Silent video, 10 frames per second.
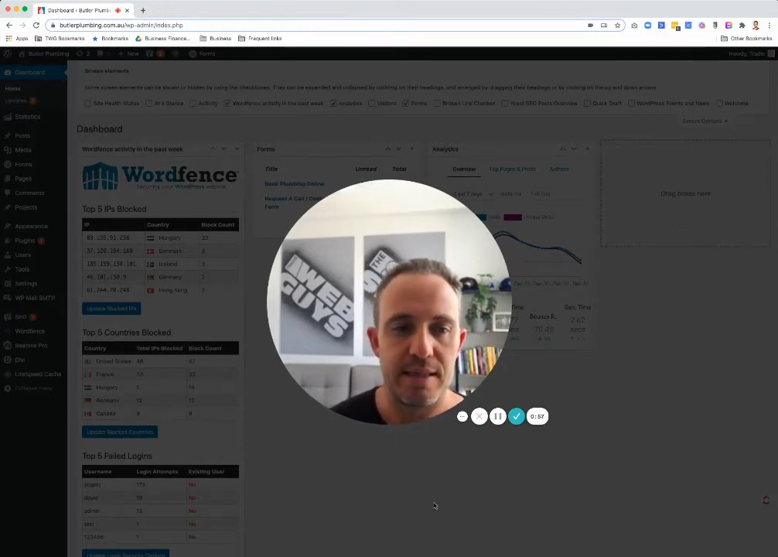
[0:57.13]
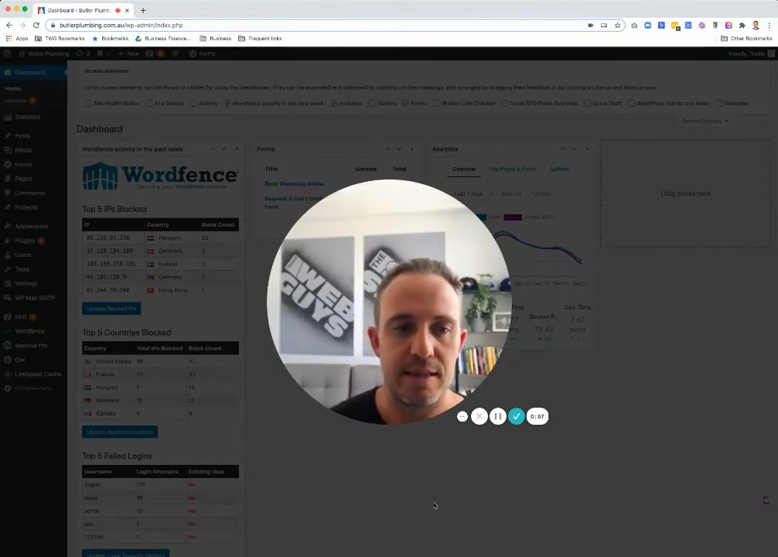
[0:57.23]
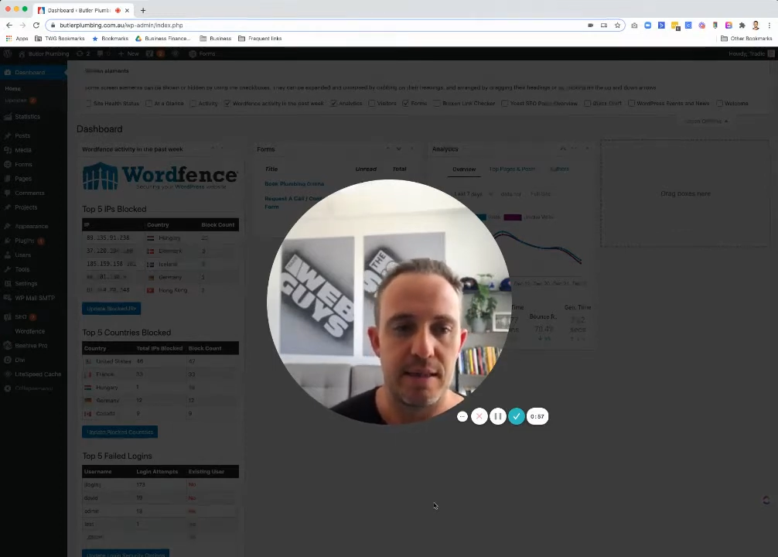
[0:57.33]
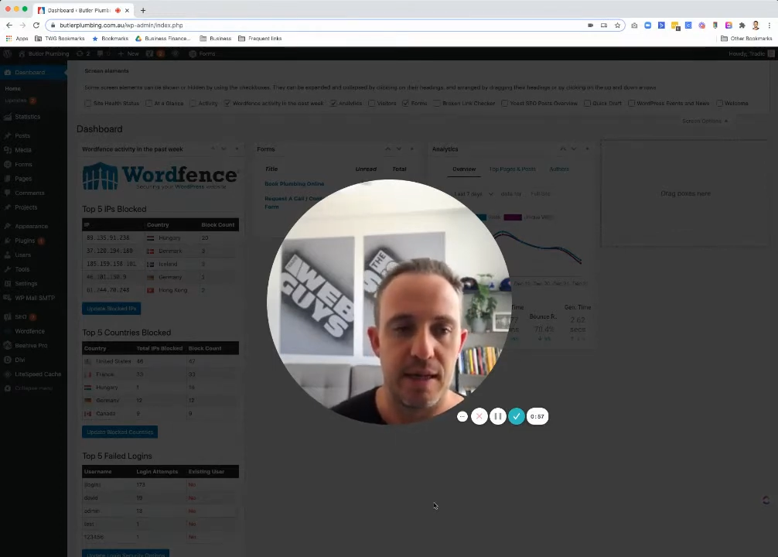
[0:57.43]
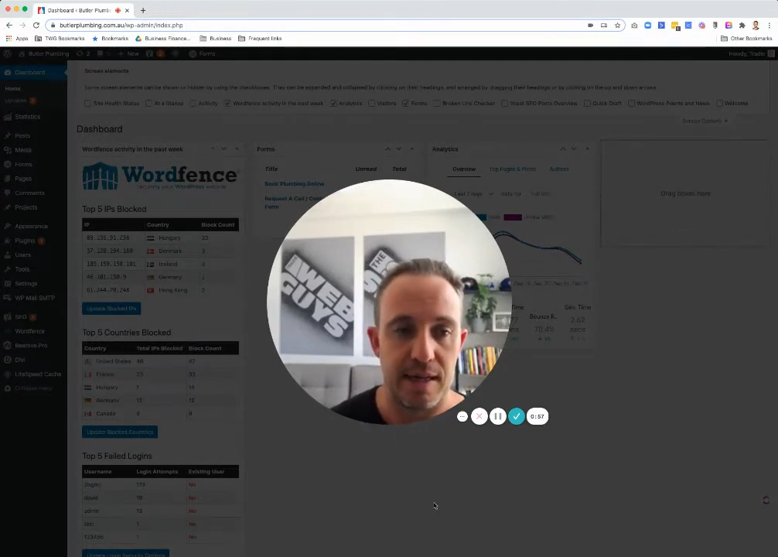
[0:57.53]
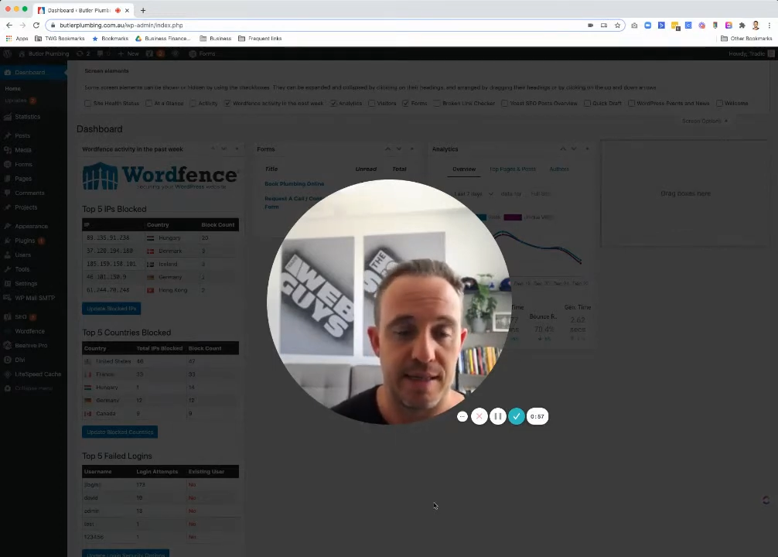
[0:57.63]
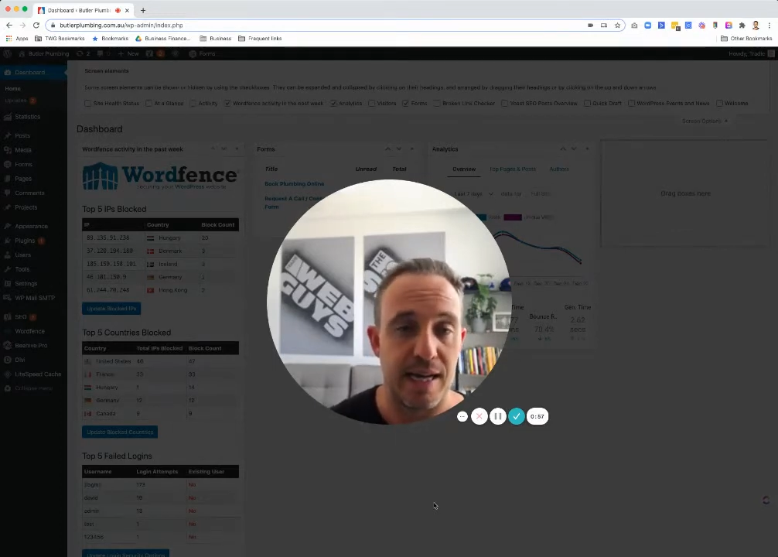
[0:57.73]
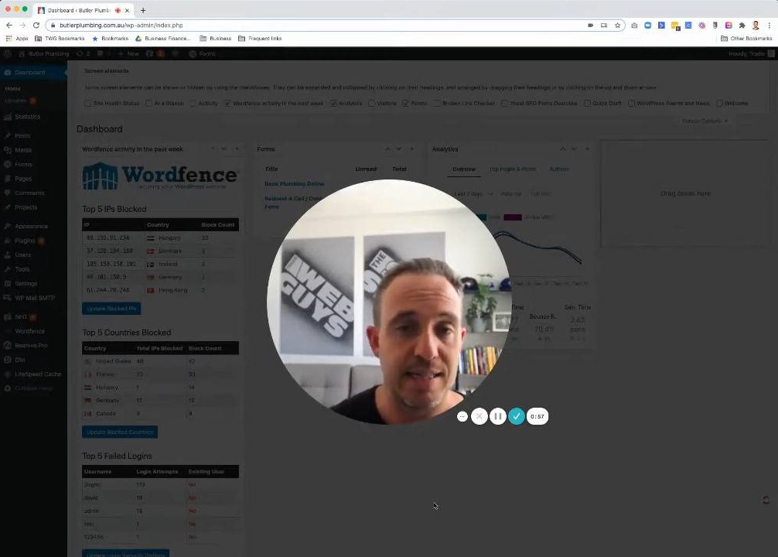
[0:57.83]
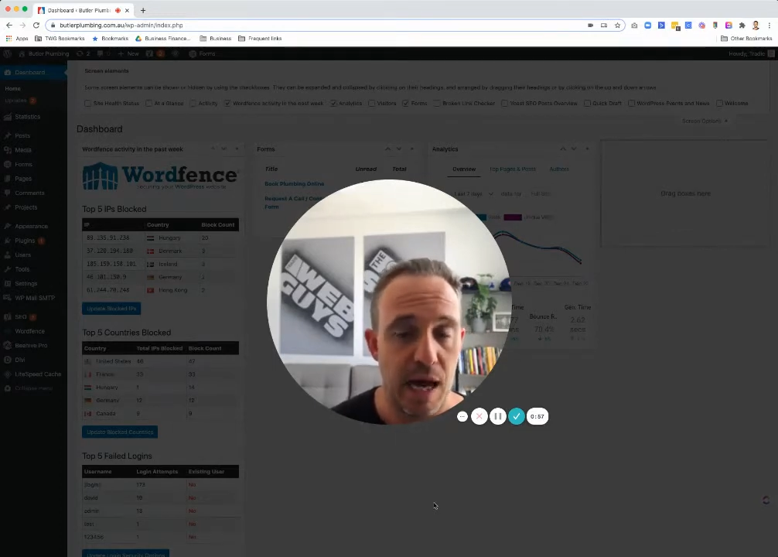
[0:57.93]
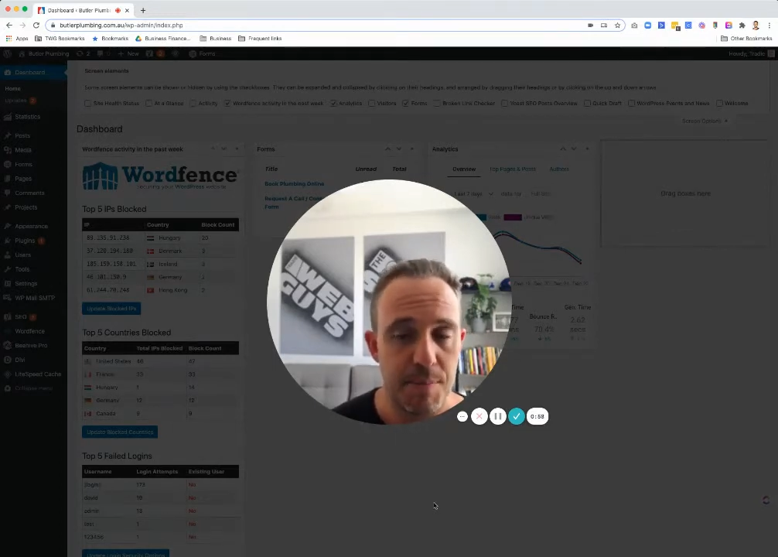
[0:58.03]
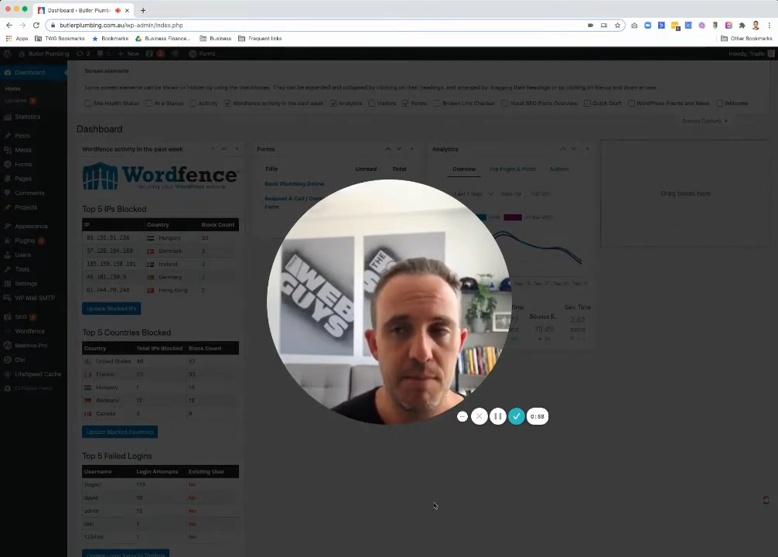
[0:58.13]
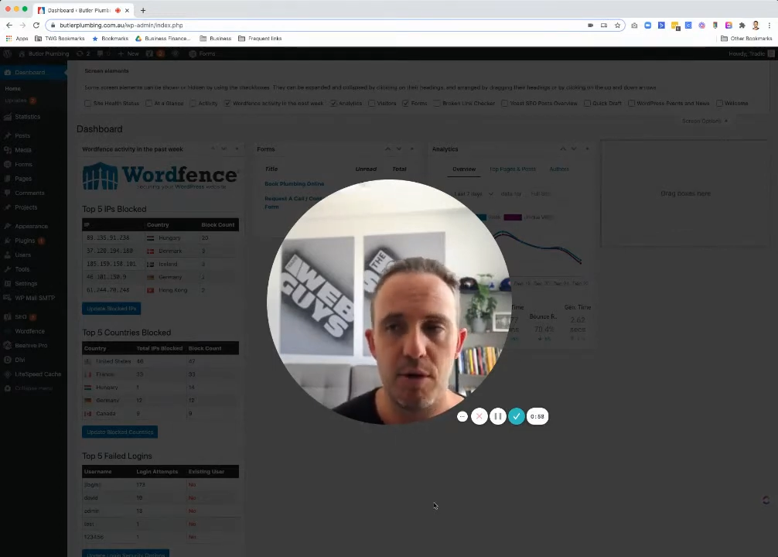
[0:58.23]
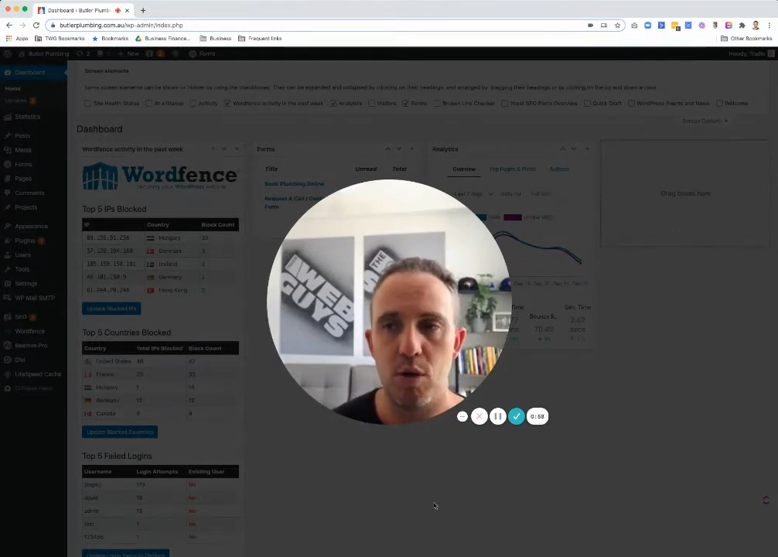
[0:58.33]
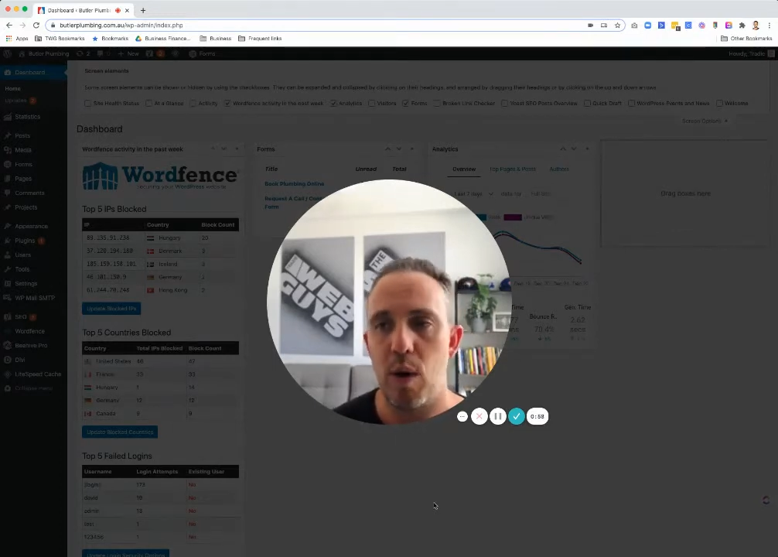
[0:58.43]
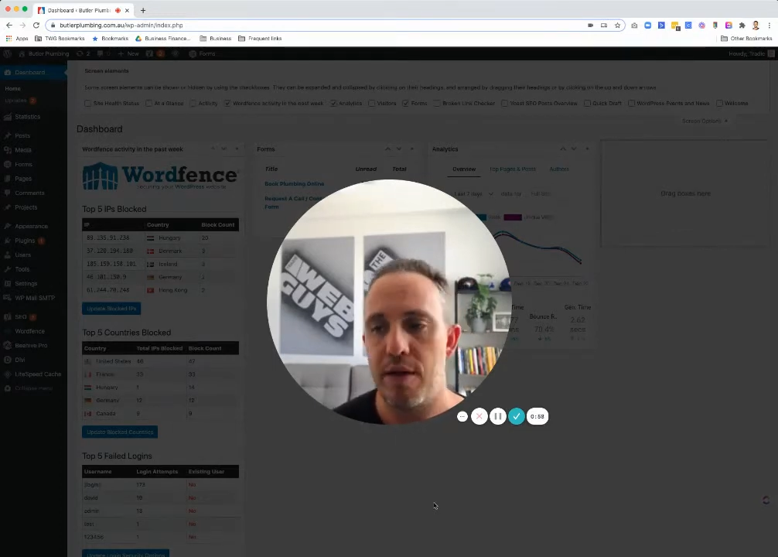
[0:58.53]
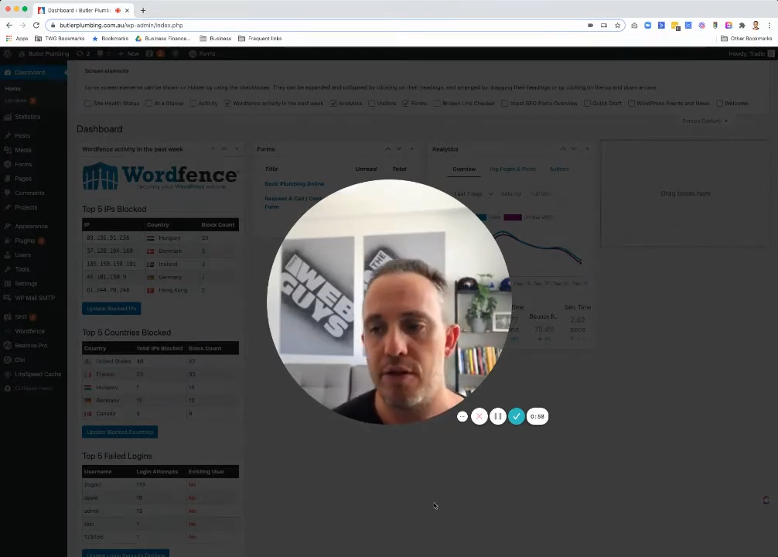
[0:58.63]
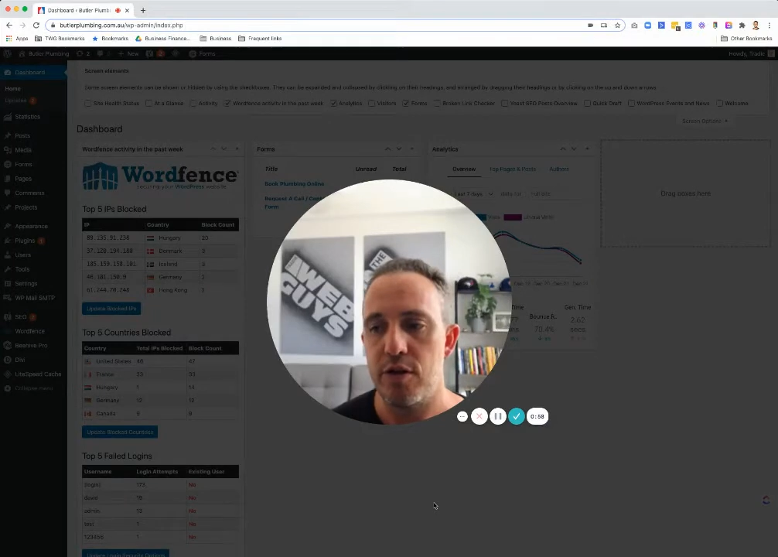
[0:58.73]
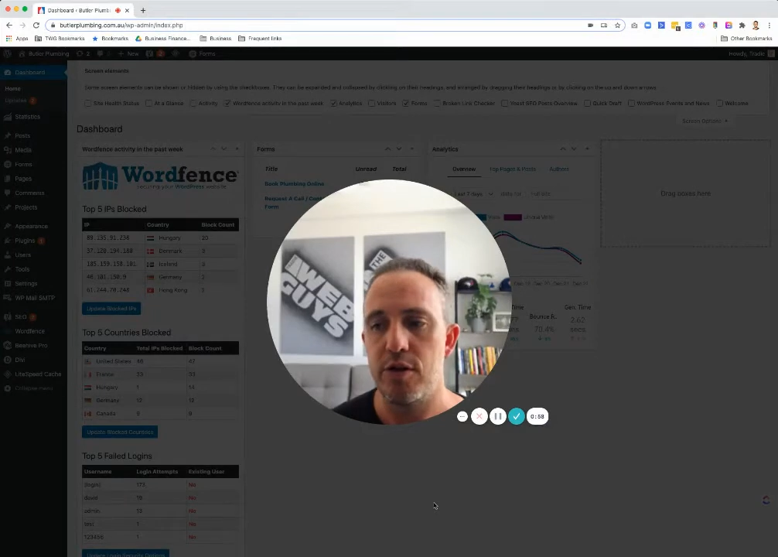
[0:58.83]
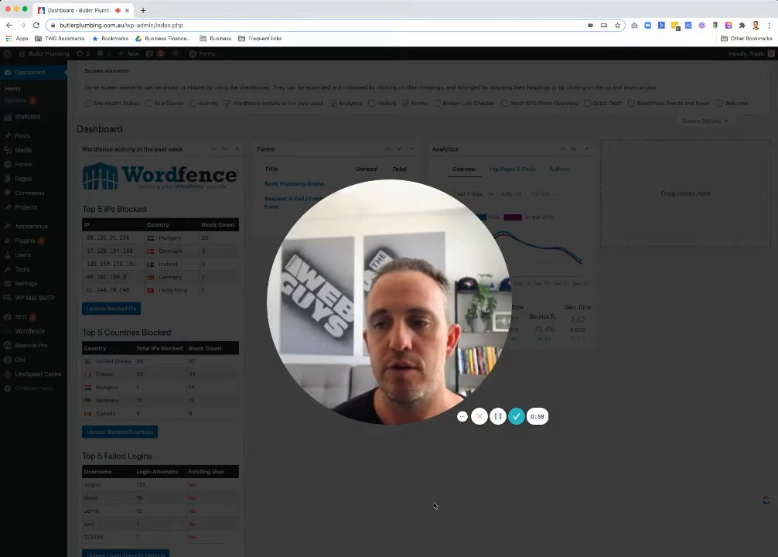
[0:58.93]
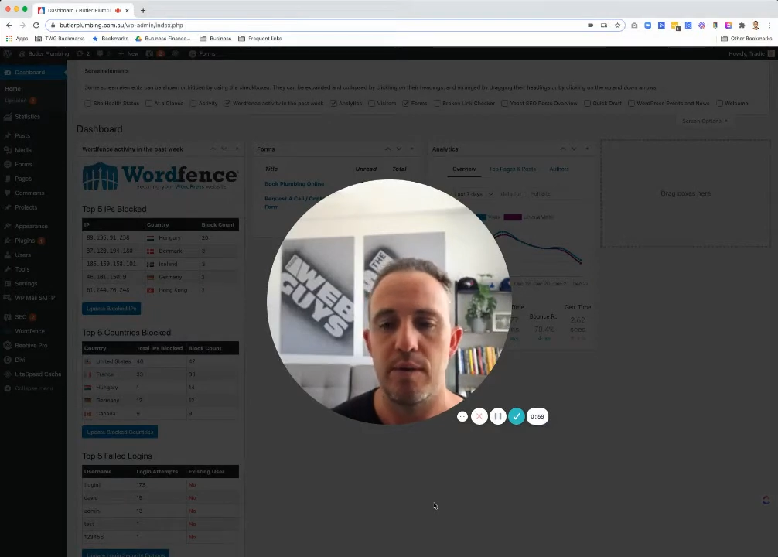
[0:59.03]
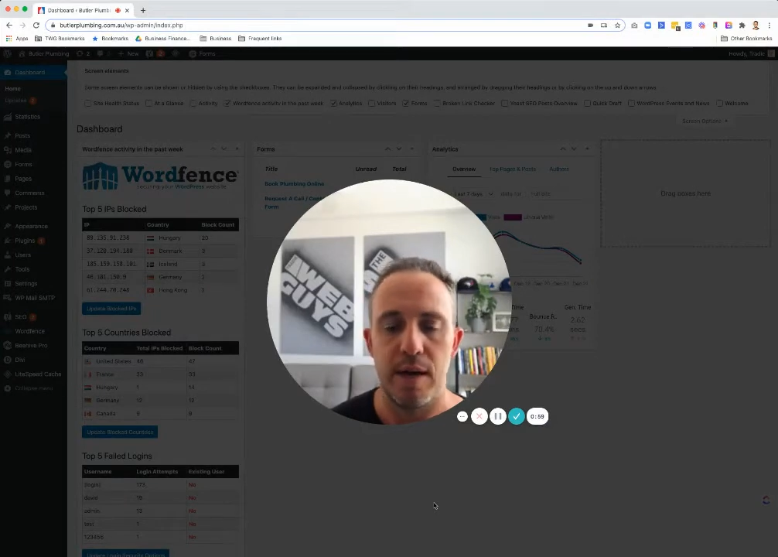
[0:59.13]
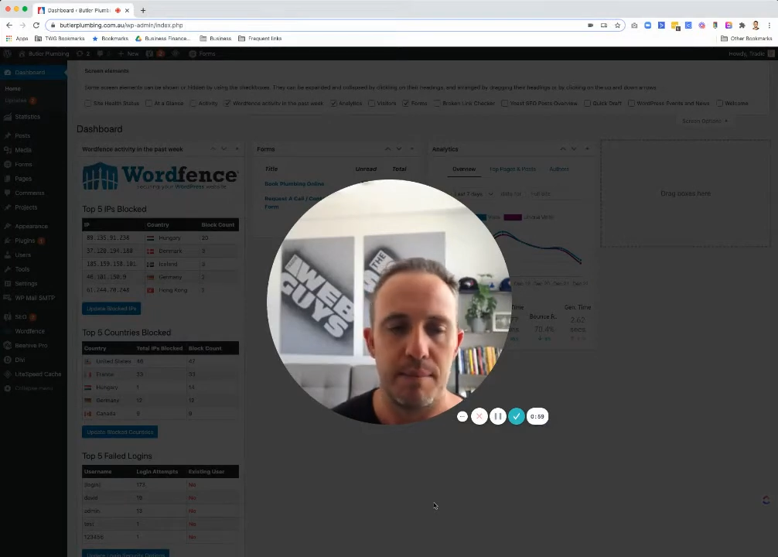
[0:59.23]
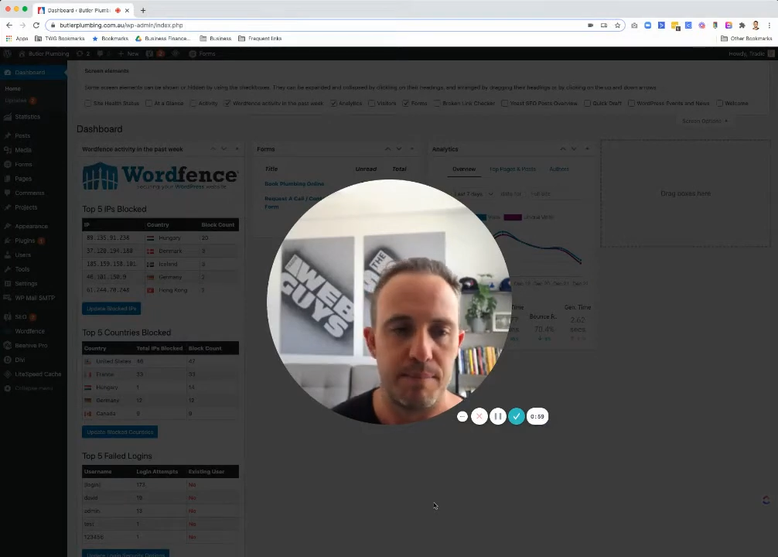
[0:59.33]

it does happen, but the way that you